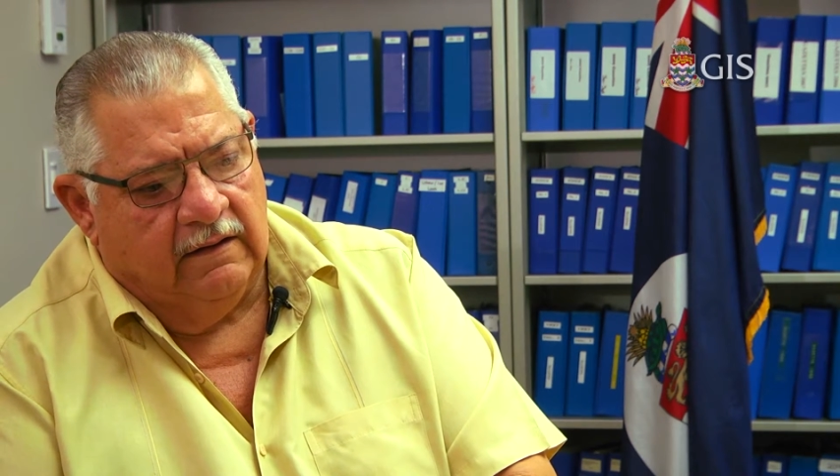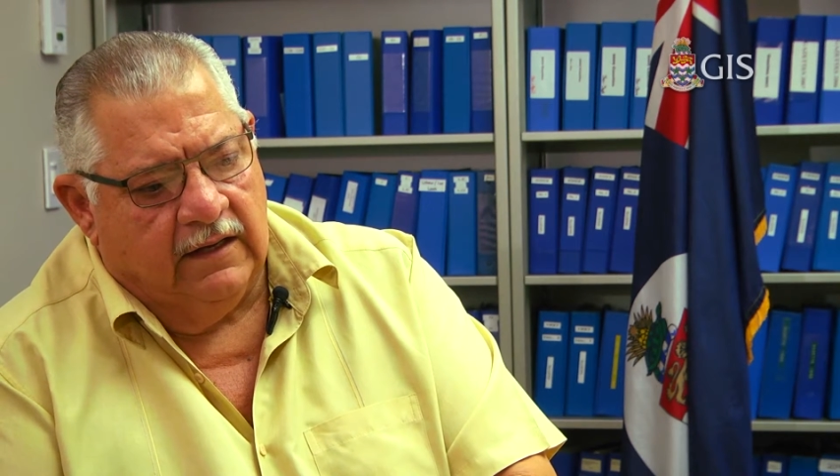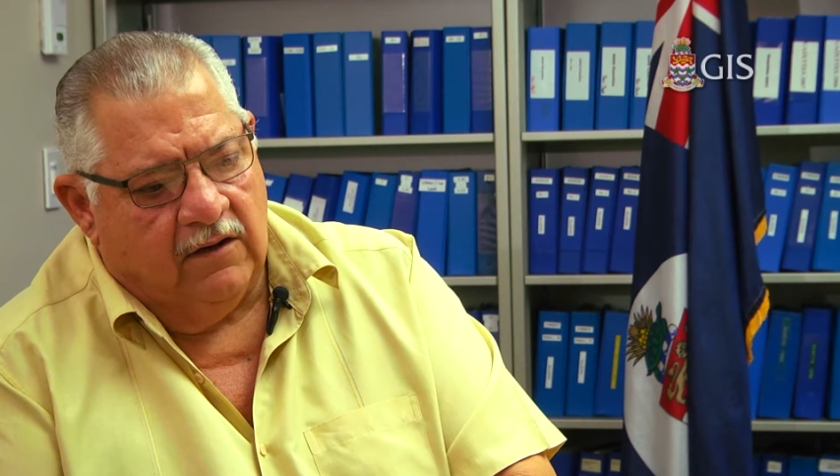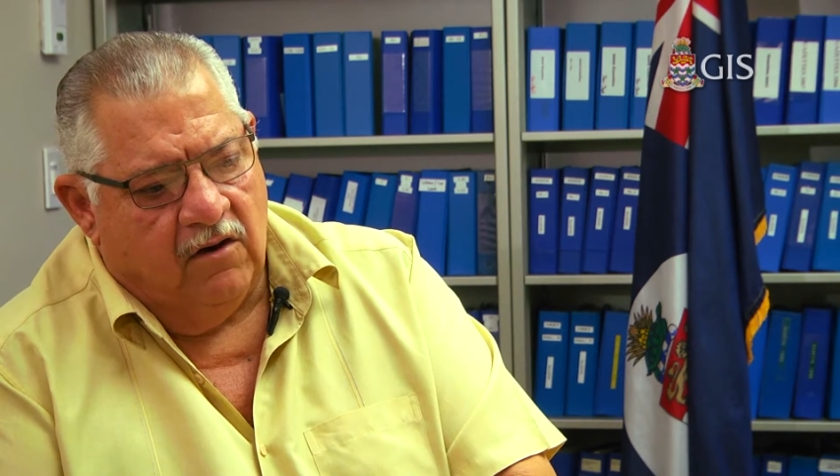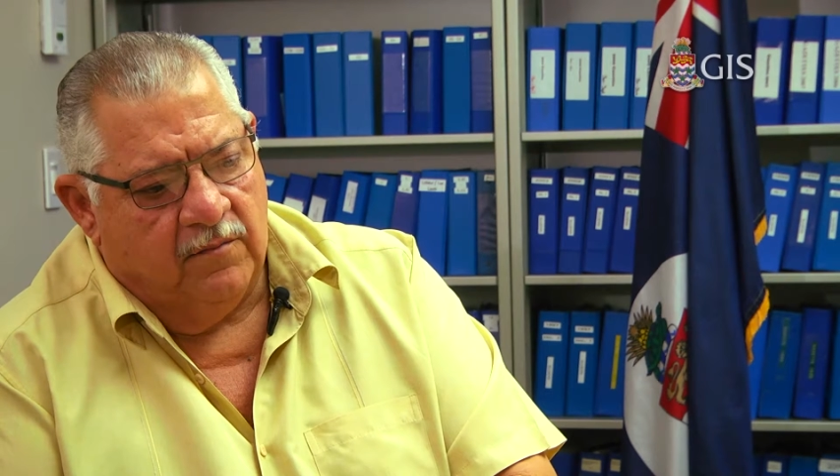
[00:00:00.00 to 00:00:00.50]

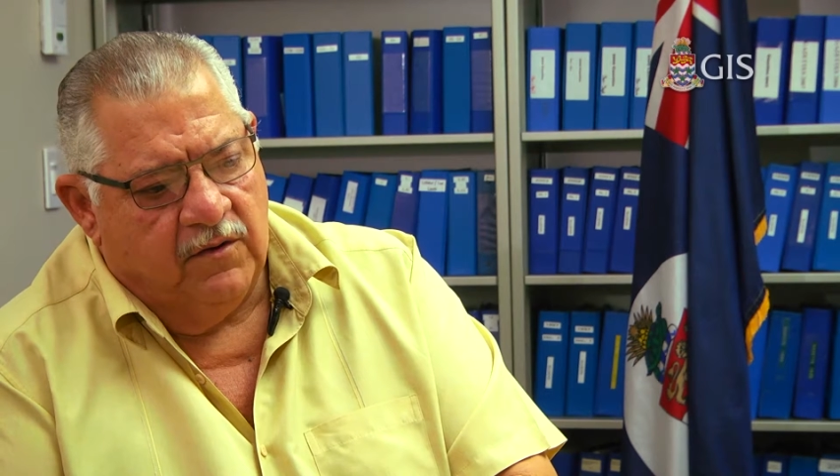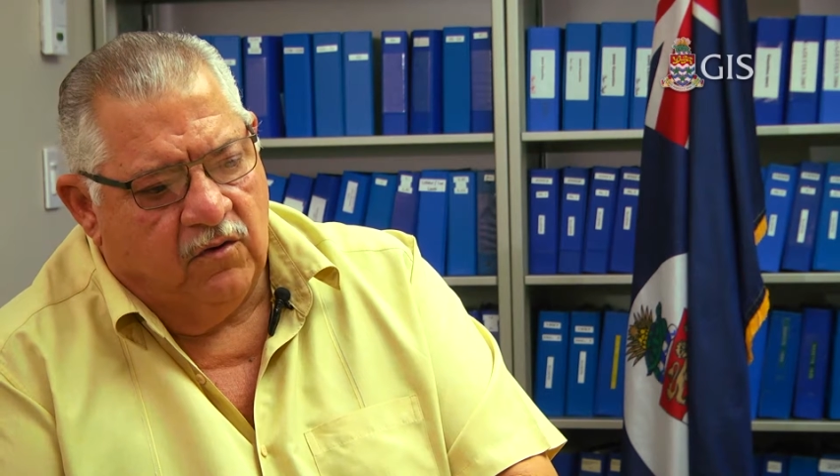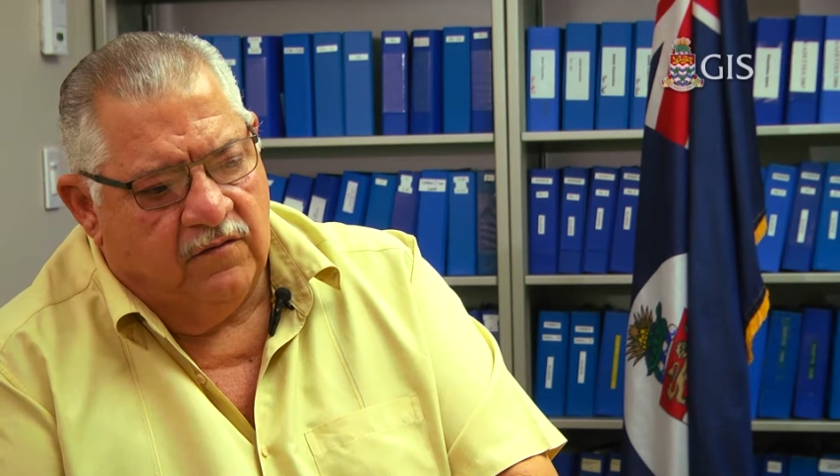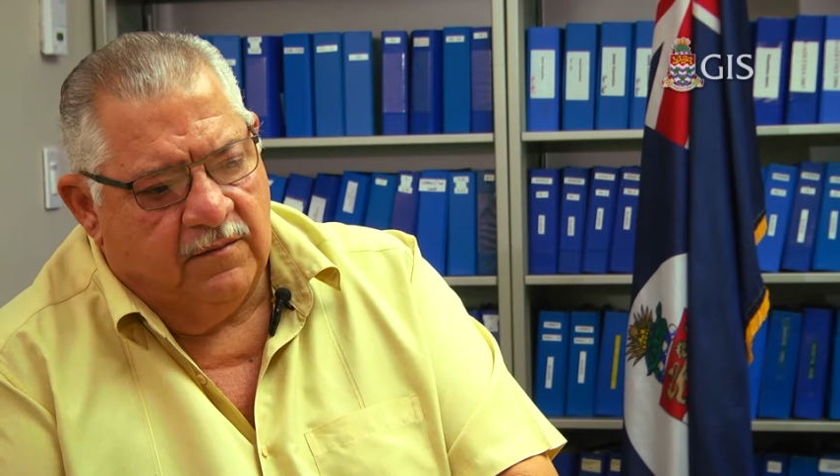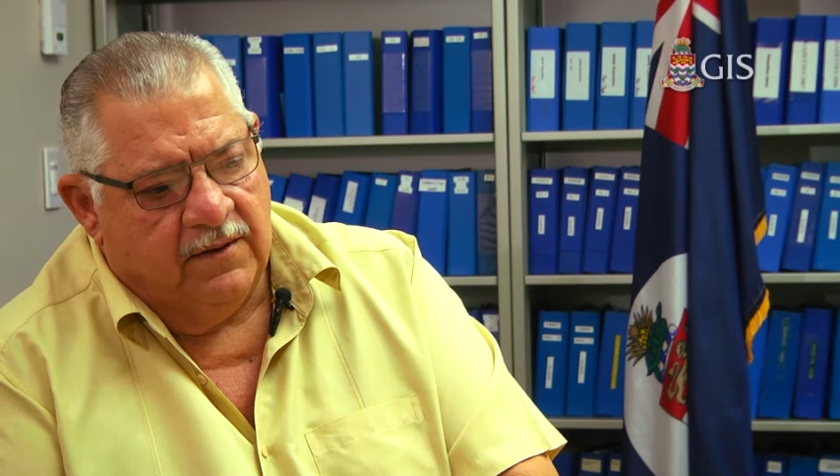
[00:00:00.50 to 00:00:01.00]
economy
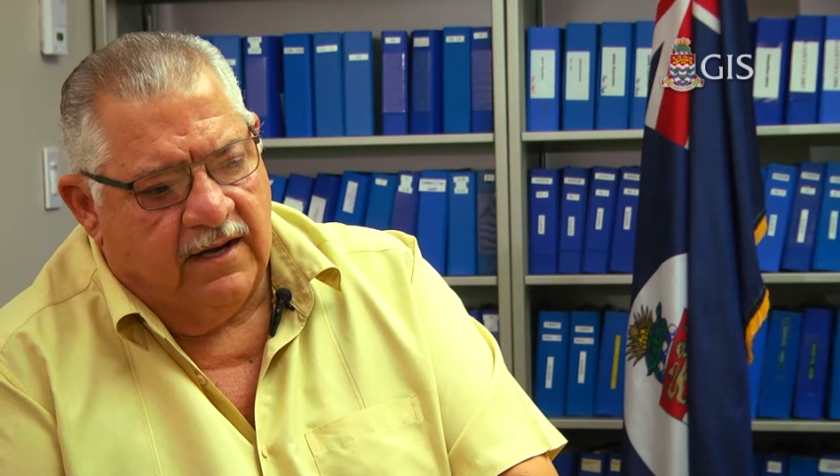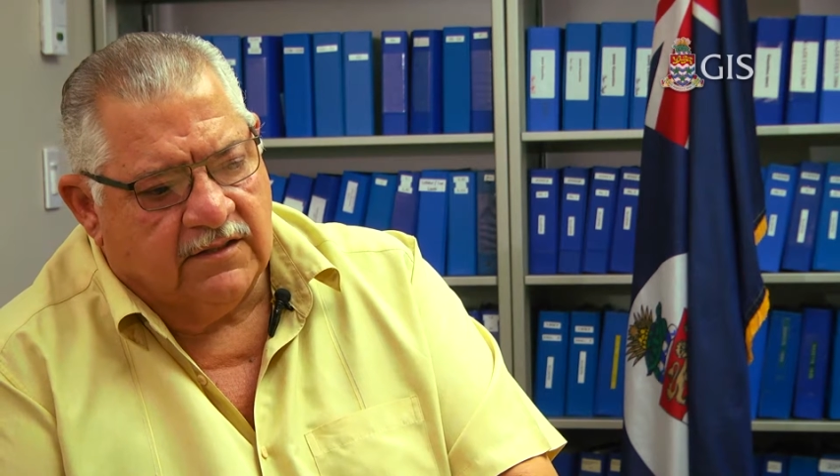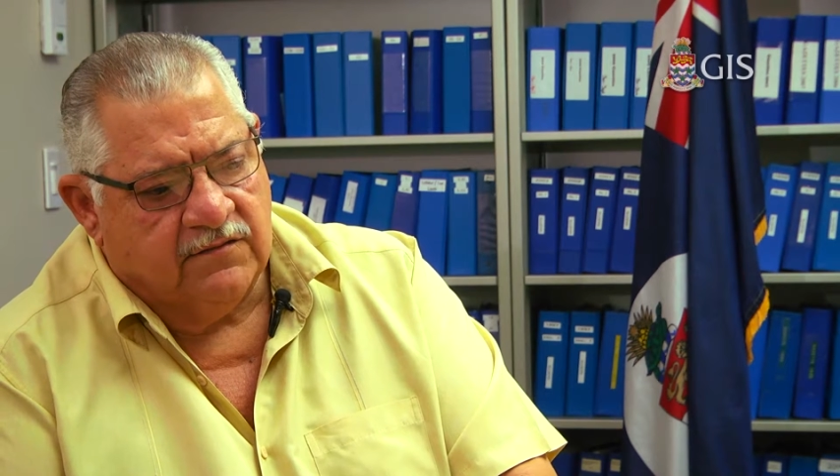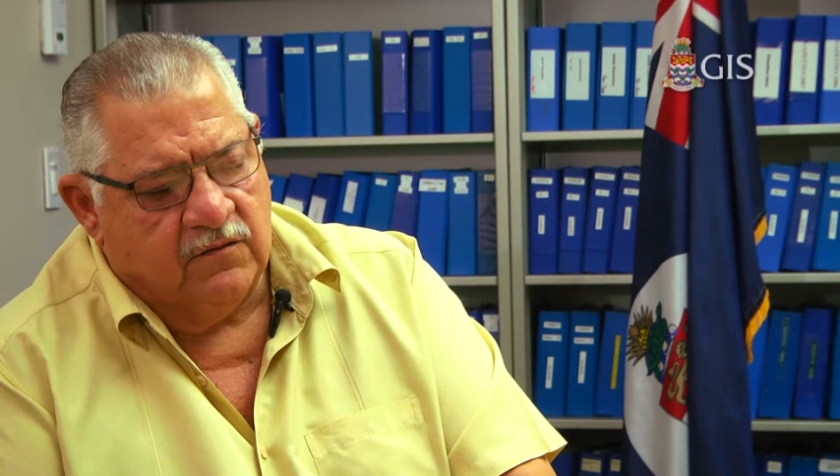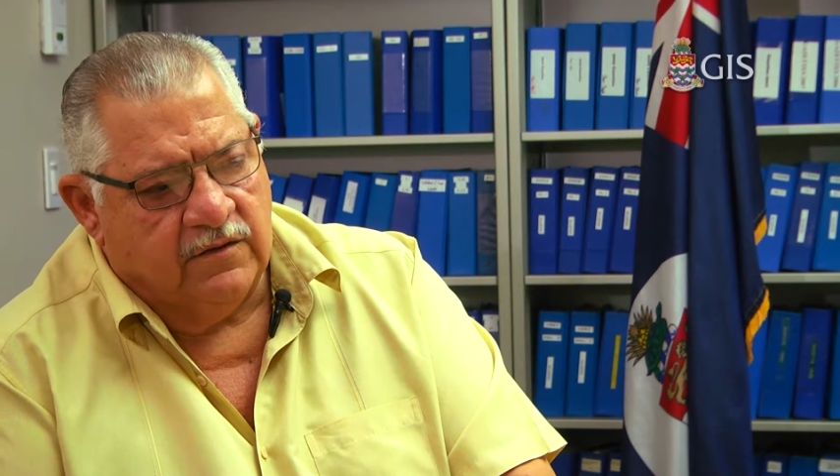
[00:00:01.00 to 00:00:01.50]
over the
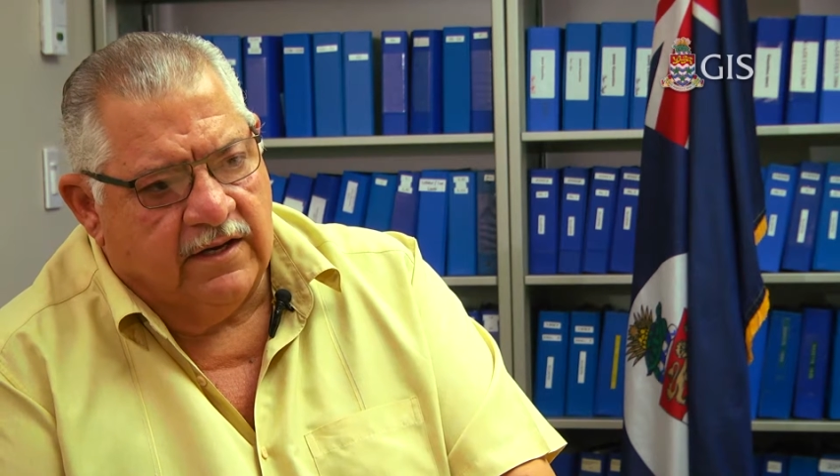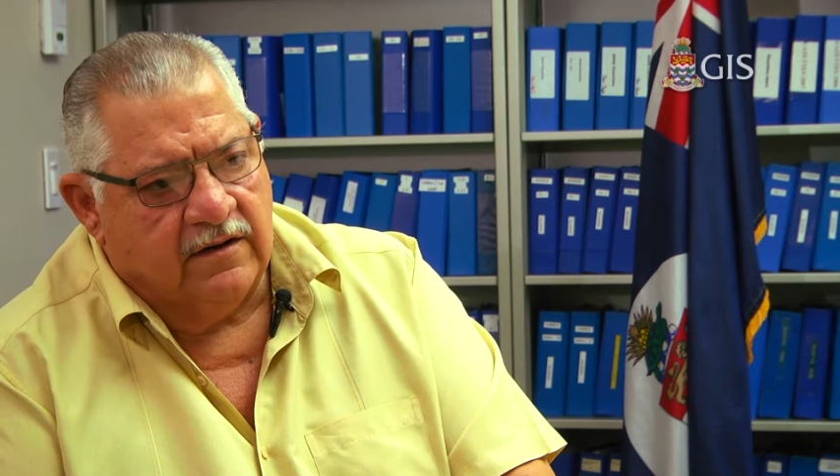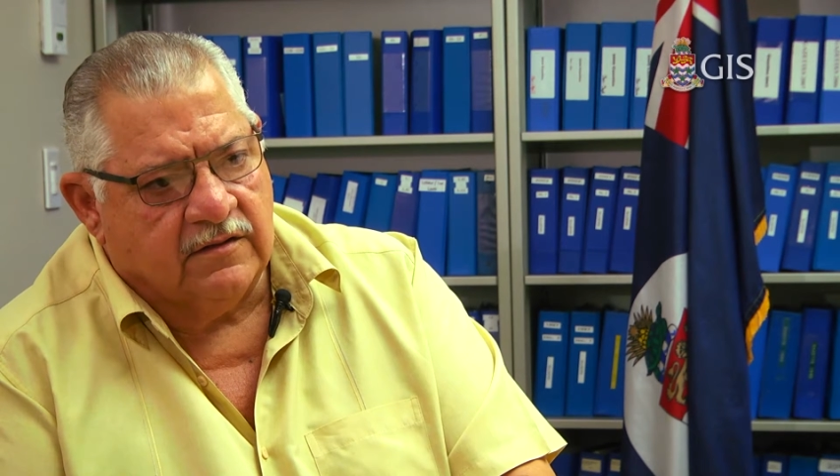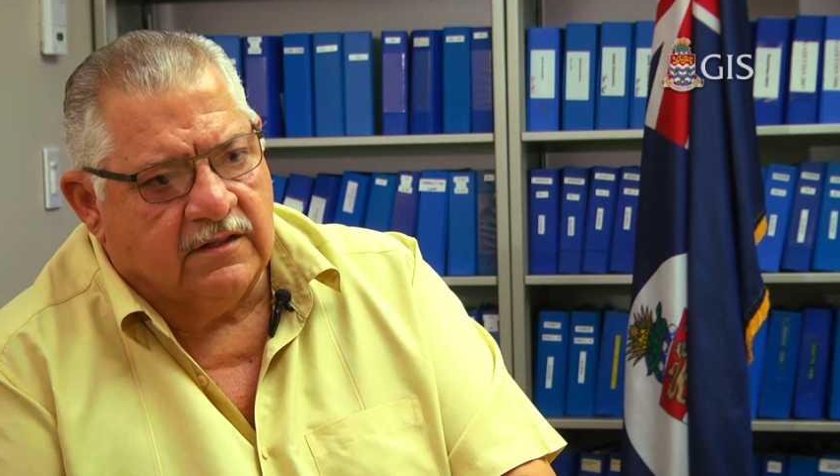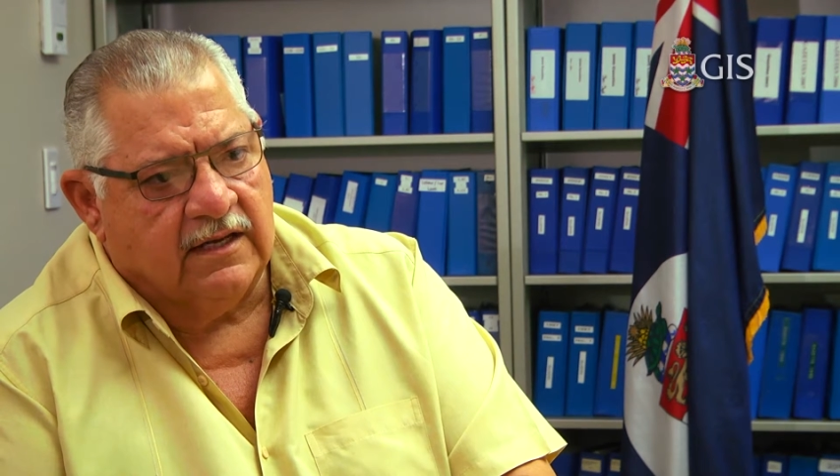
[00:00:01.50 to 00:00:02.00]
past few
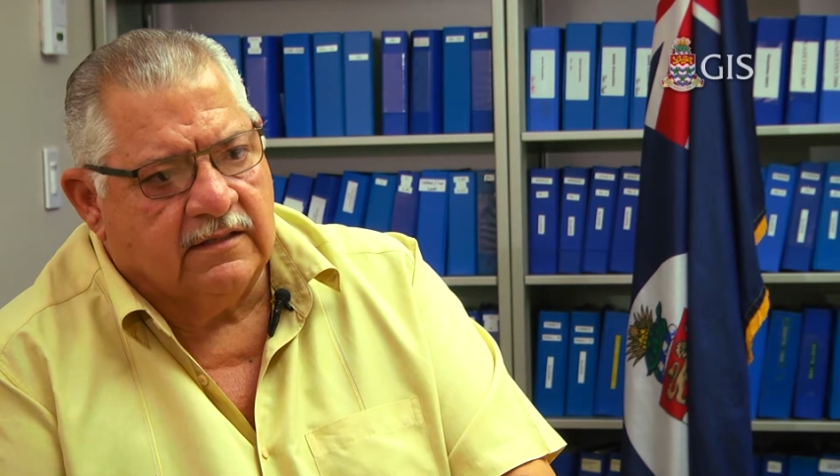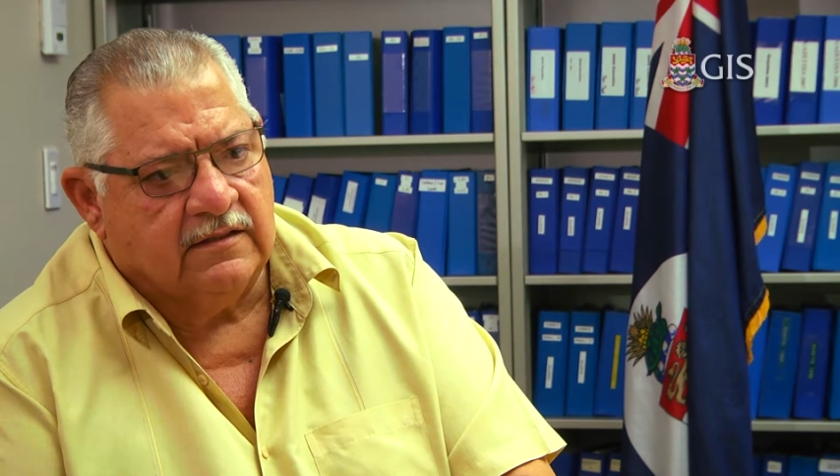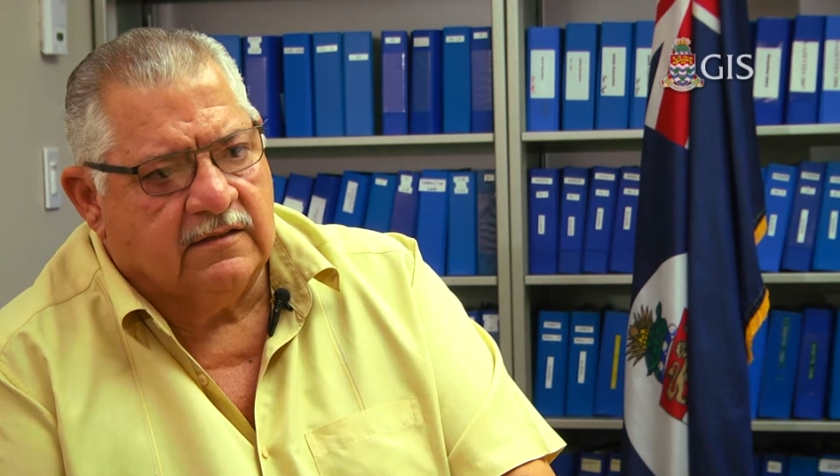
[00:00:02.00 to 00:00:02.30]
years has